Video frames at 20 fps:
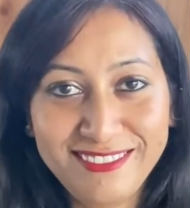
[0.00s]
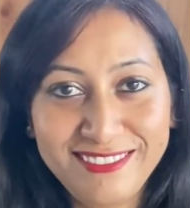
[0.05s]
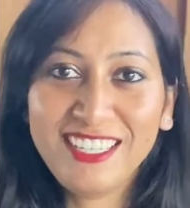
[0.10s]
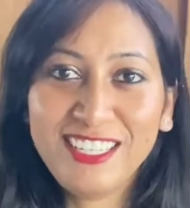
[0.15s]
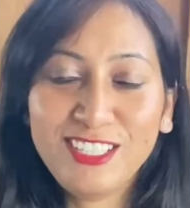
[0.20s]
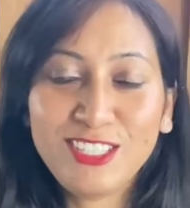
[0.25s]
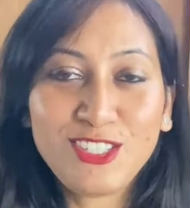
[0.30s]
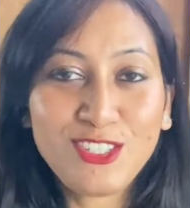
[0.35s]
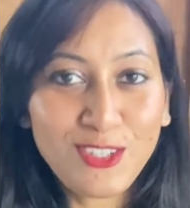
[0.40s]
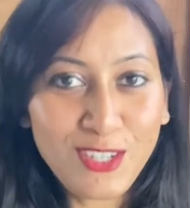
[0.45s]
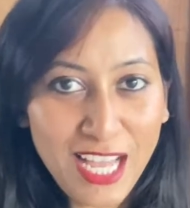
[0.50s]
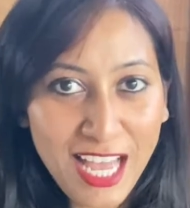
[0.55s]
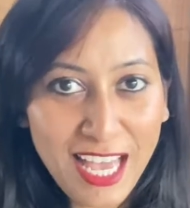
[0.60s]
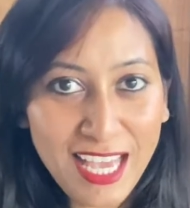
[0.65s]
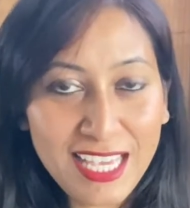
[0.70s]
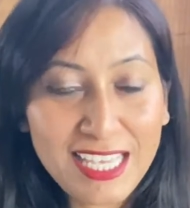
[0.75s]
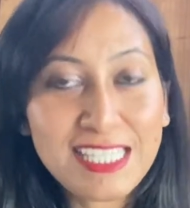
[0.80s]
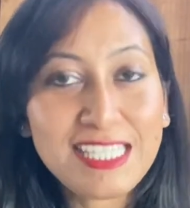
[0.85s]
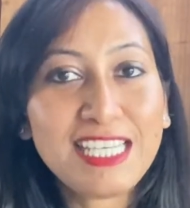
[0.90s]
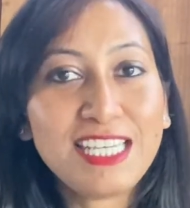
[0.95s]
So
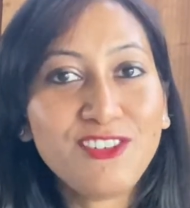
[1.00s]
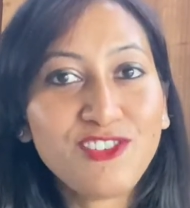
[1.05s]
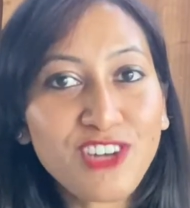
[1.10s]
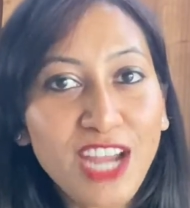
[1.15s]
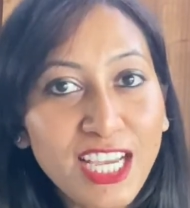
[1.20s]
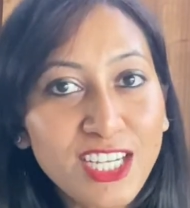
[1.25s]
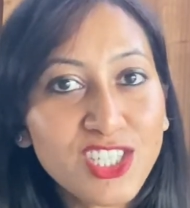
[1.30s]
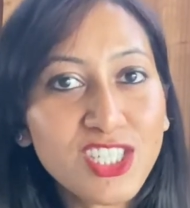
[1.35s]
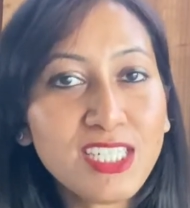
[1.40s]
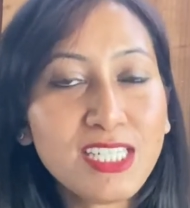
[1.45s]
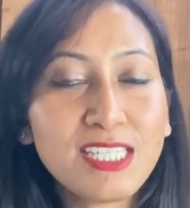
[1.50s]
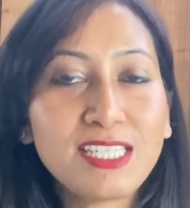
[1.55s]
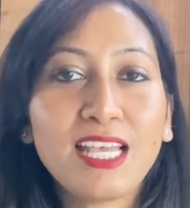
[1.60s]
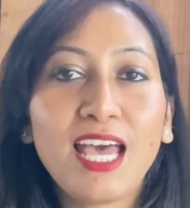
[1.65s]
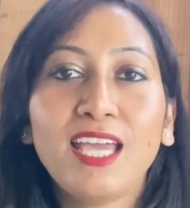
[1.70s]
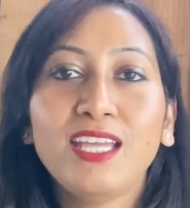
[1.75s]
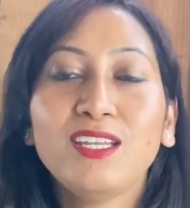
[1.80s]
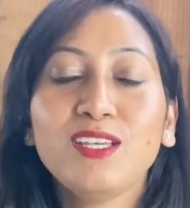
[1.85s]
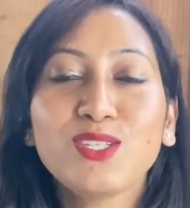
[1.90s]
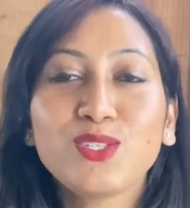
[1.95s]
guys, interaction
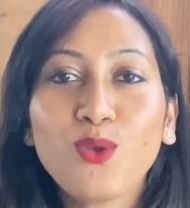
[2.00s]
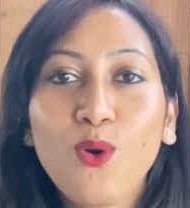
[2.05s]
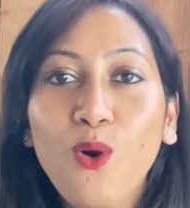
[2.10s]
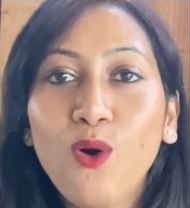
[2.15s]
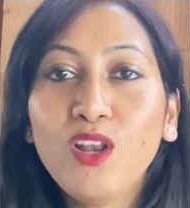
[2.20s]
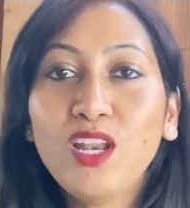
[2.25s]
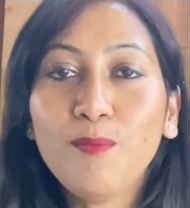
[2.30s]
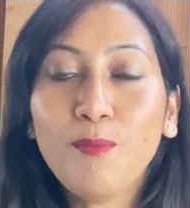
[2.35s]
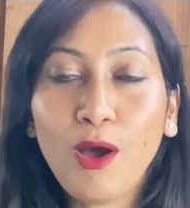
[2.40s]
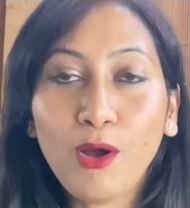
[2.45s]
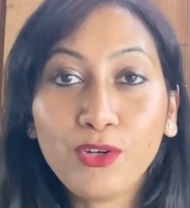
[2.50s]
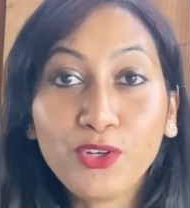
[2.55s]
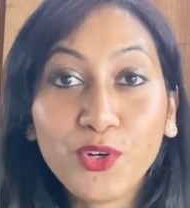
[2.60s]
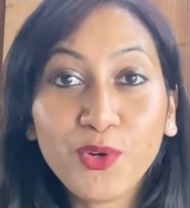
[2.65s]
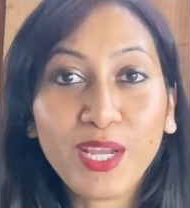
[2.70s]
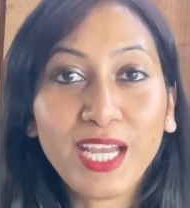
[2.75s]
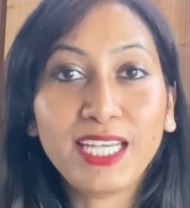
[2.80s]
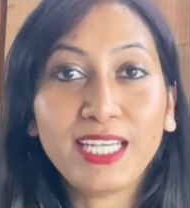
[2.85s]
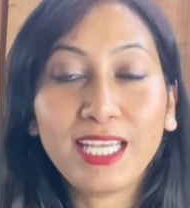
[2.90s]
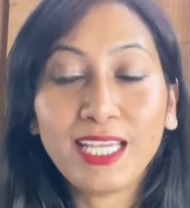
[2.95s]
design is all about
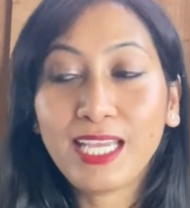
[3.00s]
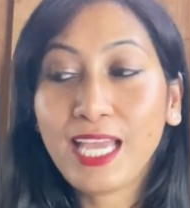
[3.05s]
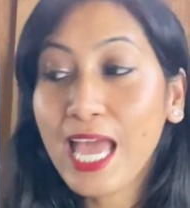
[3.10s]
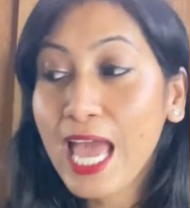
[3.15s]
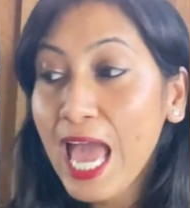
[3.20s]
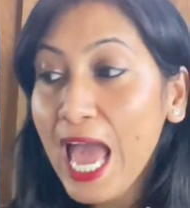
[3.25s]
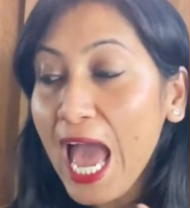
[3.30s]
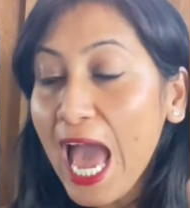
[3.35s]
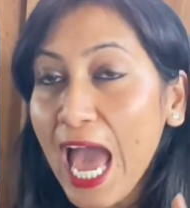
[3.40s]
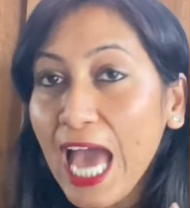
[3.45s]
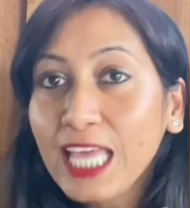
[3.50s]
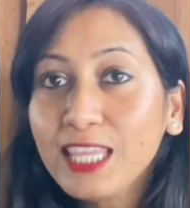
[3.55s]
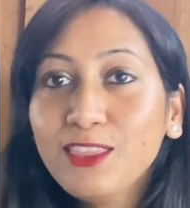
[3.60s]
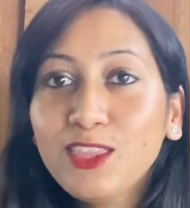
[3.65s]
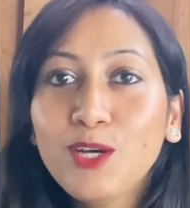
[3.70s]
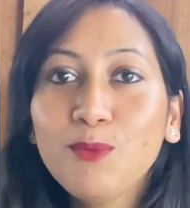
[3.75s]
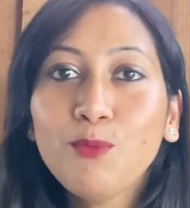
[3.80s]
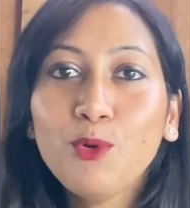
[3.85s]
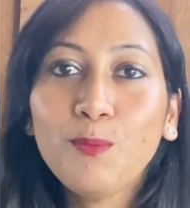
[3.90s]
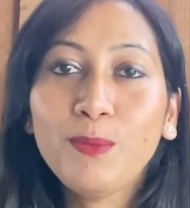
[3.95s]
creating at the
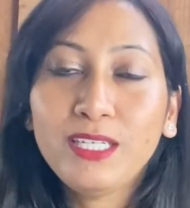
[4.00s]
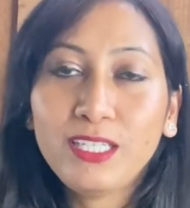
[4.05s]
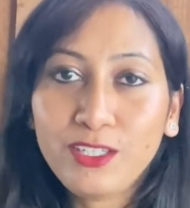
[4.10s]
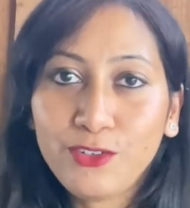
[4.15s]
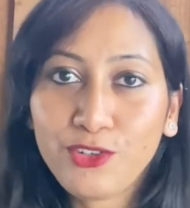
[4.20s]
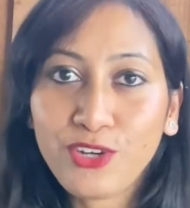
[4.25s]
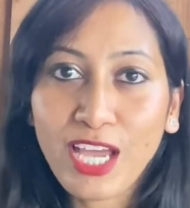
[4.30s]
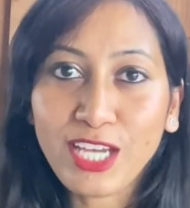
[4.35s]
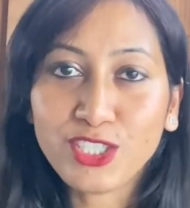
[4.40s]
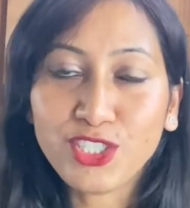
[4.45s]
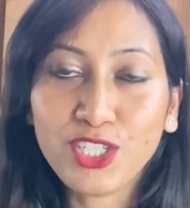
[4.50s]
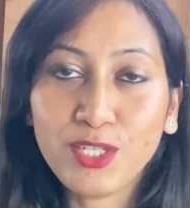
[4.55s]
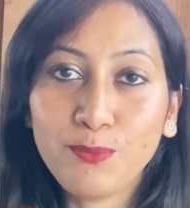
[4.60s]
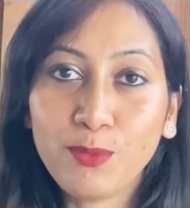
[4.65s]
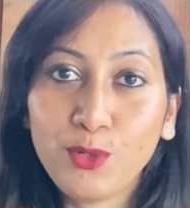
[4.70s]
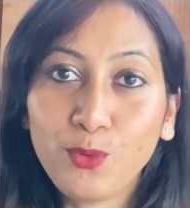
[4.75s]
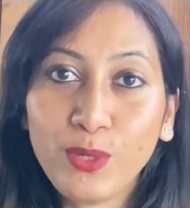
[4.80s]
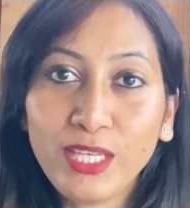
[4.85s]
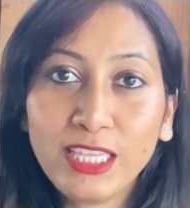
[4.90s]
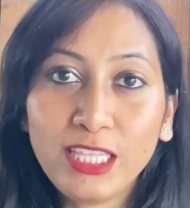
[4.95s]
moment interaction
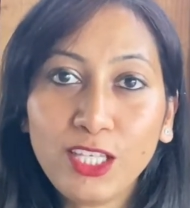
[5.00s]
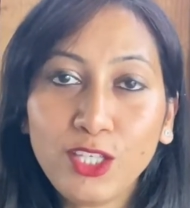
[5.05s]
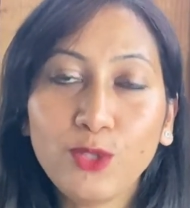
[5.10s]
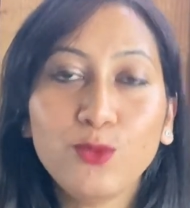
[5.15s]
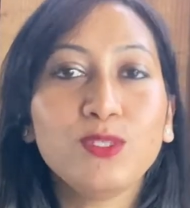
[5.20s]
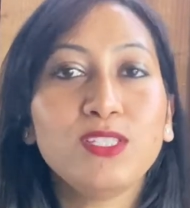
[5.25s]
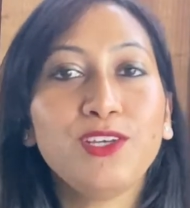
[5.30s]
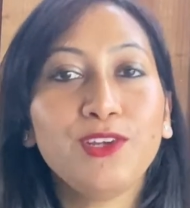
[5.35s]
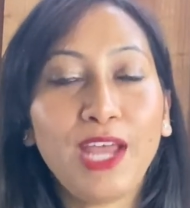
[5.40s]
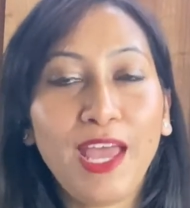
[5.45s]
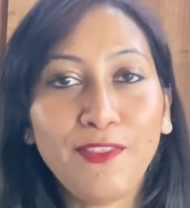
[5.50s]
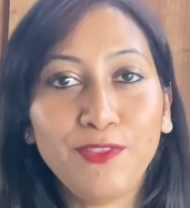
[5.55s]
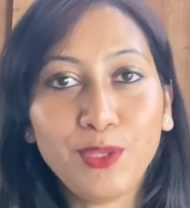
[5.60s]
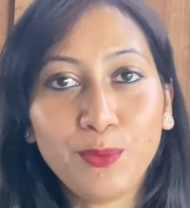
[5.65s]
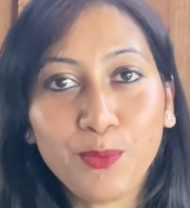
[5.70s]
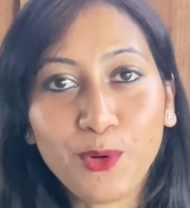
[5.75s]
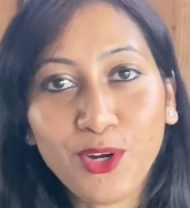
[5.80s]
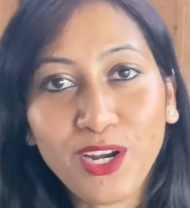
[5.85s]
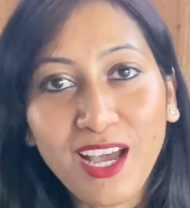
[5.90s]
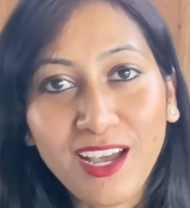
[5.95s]
between the user and the
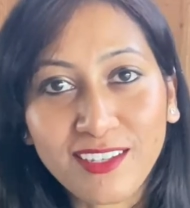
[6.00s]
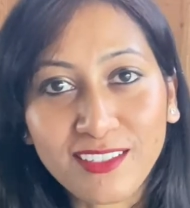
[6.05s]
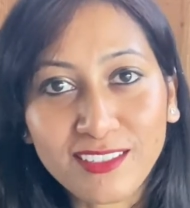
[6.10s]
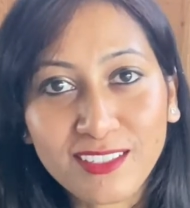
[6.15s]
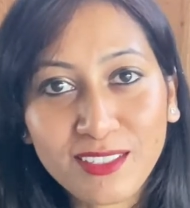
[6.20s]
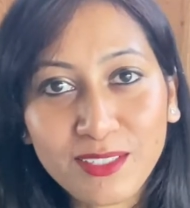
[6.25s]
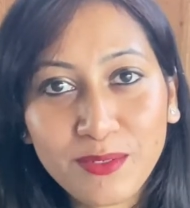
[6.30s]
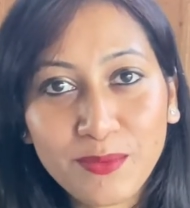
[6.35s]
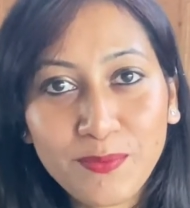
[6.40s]
product.